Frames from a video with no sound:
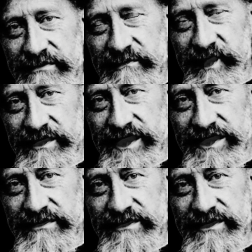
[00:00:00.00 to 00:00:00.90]

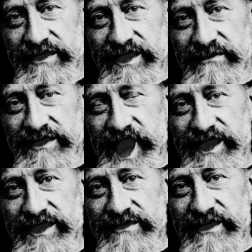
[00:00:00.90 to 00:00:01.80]
and I was
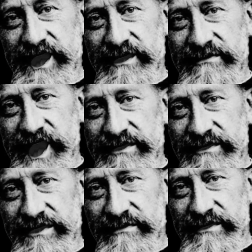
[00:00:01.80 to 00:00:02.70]
born on
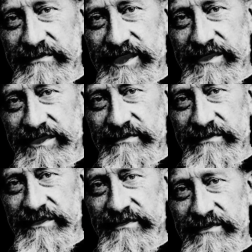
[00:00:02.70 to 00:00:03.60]
March
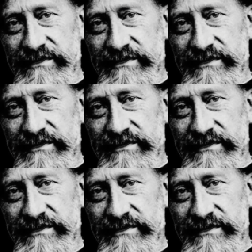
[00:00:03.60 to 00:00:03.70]
fifteenth,